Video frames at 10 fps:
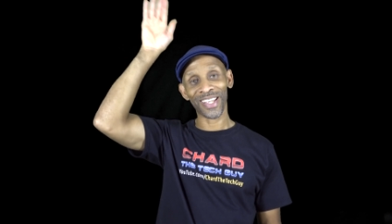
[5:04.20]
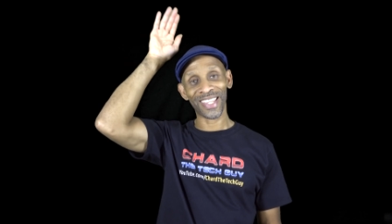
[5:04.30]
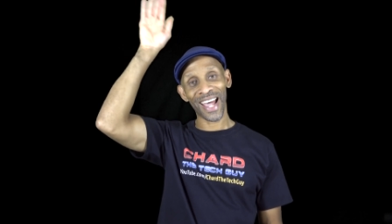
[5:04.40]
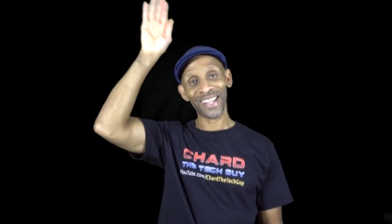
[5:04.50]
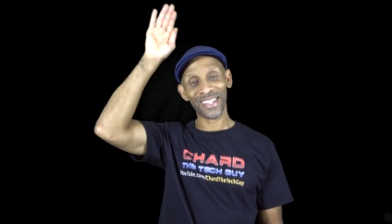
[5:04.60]
of
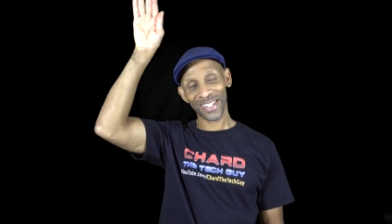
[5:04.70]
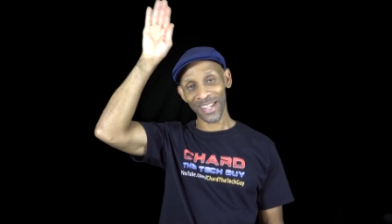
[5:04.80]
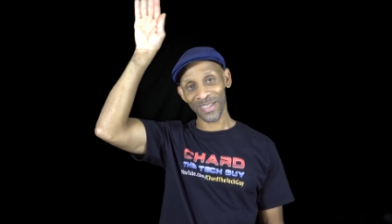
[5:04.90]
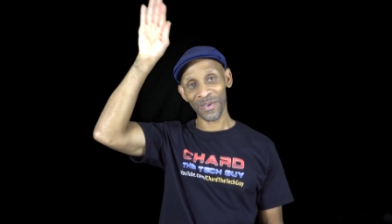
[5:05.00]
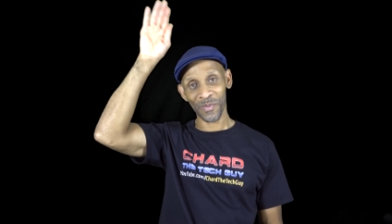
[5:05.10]
that
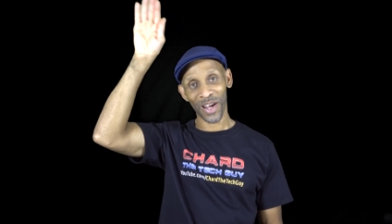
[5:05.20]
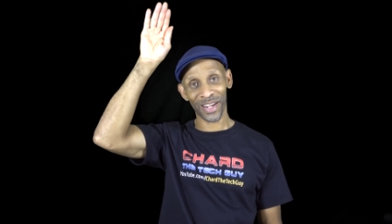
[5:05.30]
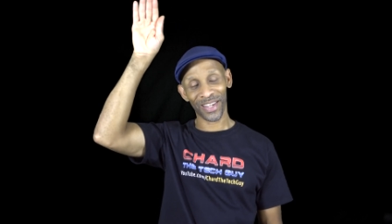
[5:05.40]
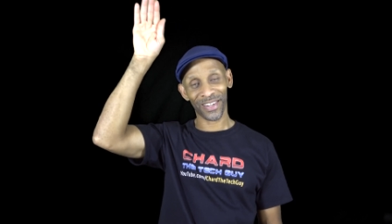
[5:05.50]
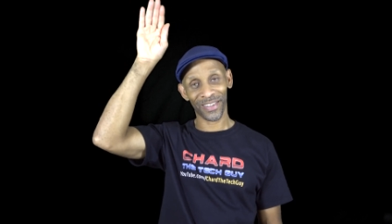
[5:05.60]
system
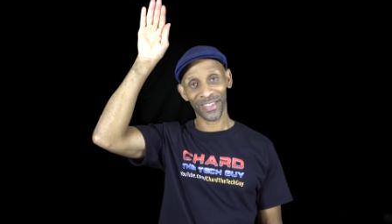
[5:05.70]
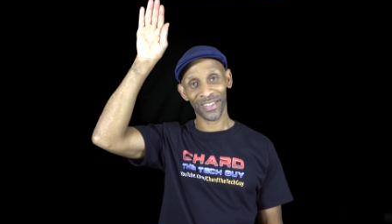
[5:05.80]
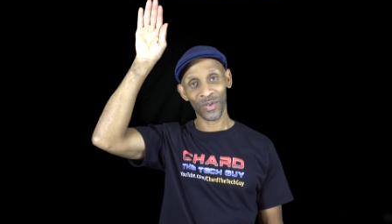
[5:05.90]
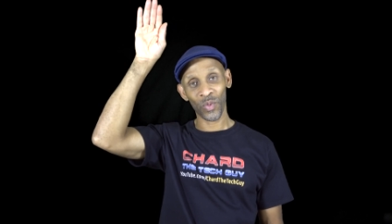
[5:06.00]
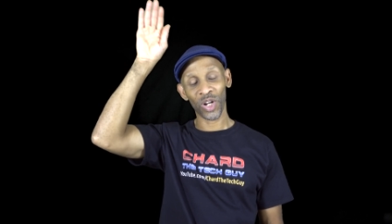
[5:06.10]
right there?
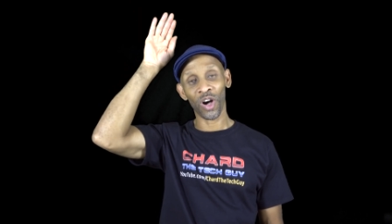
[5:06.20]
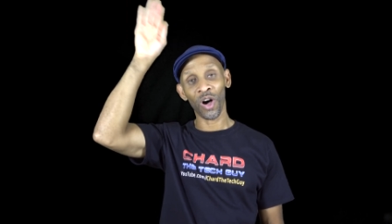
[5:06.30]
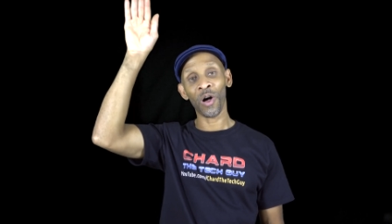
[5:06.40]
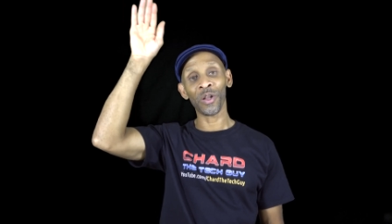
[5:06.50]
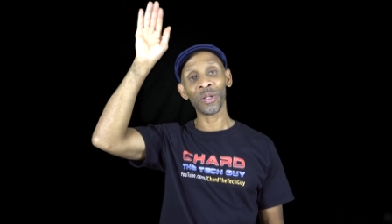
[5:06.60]
With
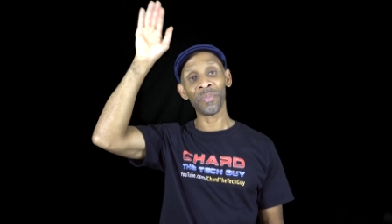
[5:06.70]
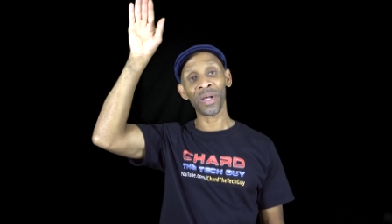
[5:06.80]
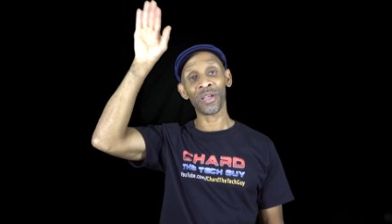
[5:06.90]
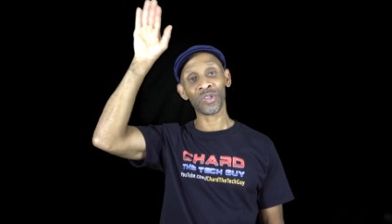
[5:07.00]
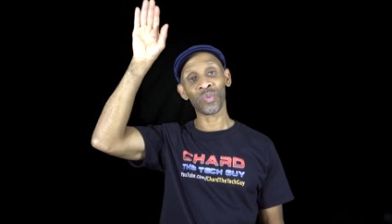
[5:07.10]
all the
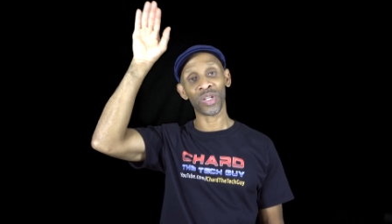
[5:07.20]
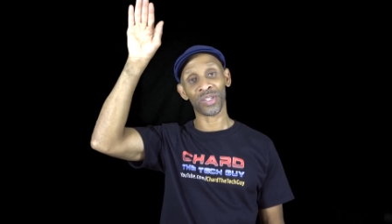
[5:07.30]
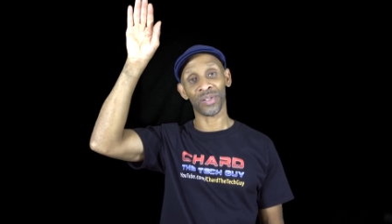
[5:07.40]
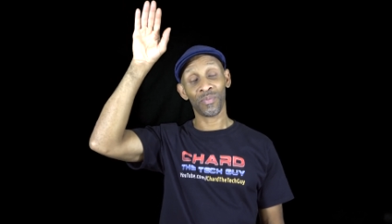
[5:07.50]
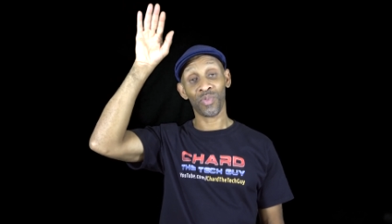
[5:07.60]
bells and
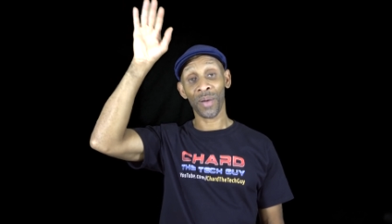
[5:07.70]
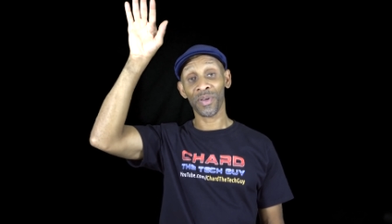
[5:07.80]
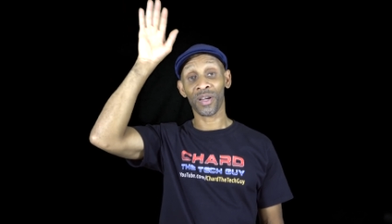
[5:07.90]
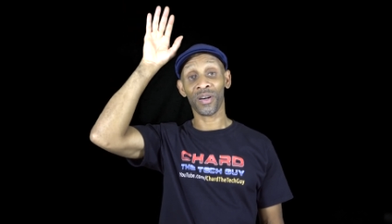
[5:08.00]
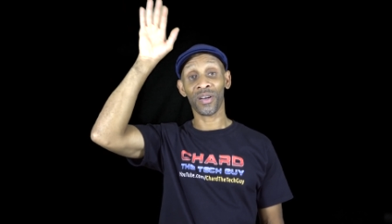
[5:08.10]
whistles,
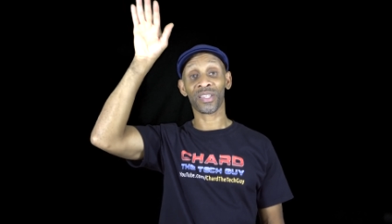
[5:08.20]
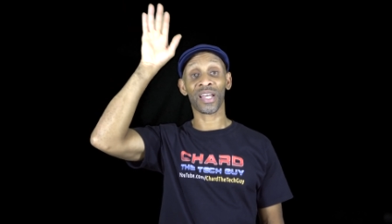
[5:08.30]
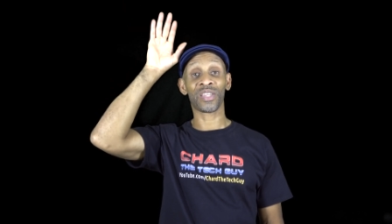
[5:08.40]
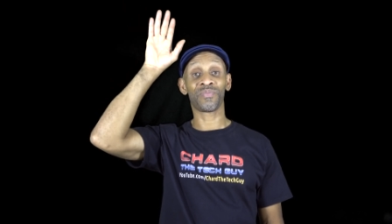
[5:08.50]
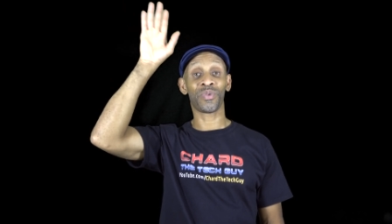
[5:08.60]
probably
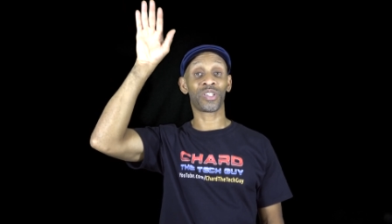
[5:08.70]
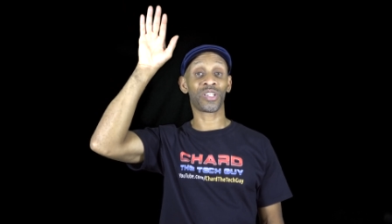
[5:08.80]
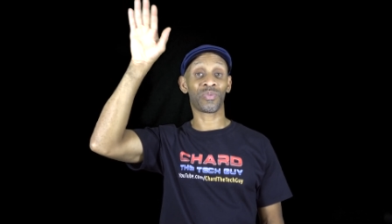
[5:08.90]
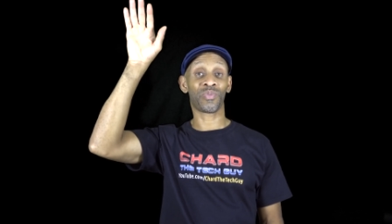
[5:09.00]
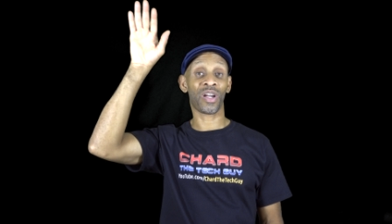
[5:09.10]
costs as much
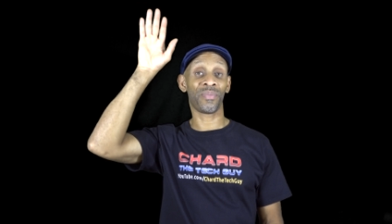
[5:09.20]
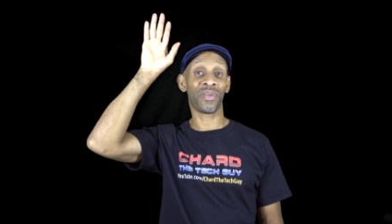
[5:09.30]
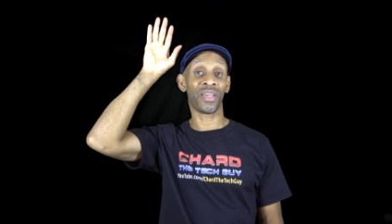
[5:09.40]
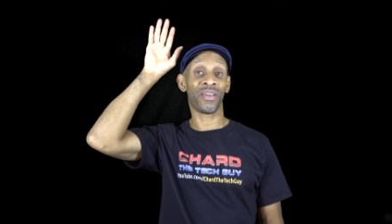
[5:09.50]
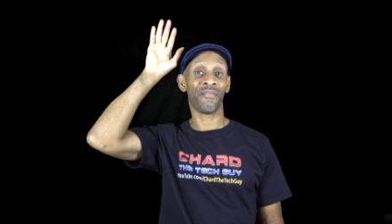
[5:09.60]
as
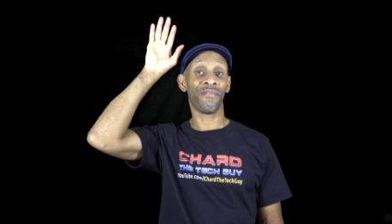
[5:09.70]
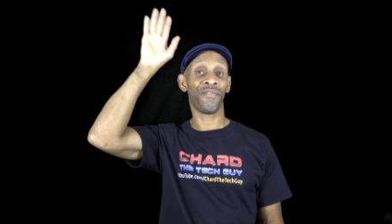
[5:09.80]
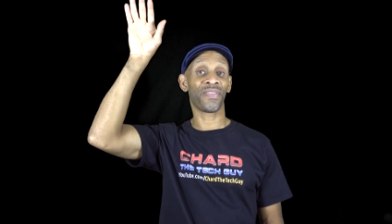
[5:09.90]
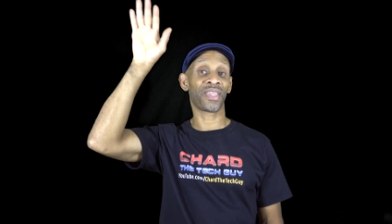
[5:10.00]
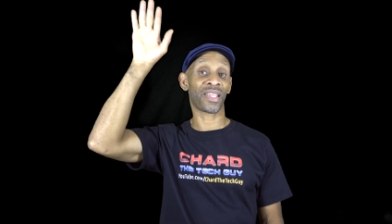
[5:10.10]
probably
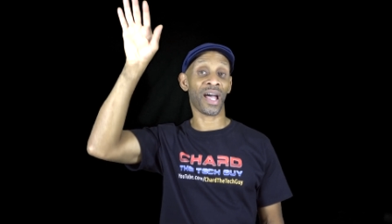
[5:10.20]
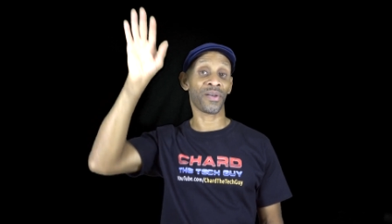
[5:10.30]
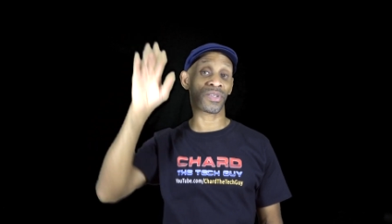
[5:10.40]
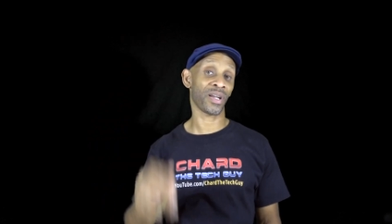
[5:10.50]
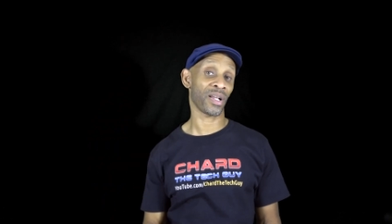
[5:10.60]
fifty
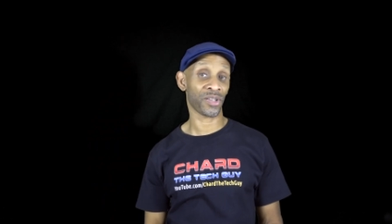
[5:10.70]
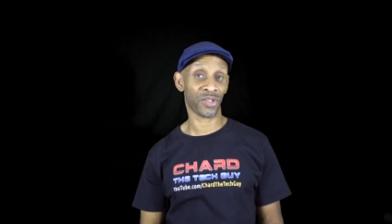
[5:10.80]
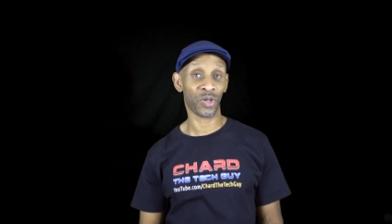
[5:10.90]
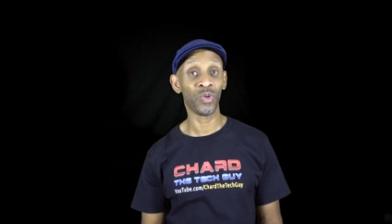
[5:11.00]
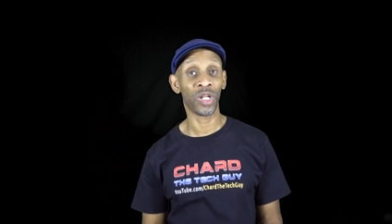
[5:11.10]
thousand
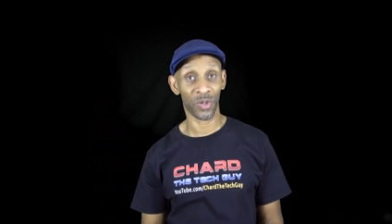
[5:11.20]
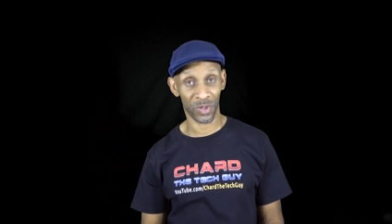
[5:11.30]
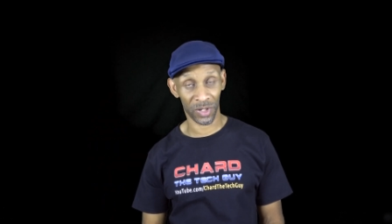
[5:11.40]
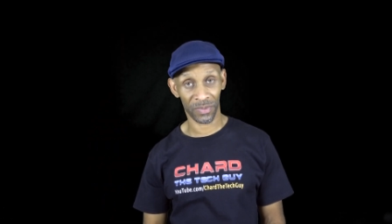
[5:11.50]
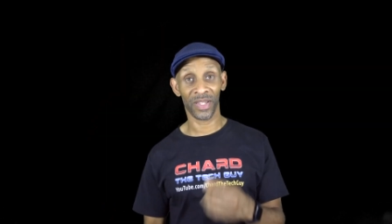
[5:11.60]
dollars. Who knows?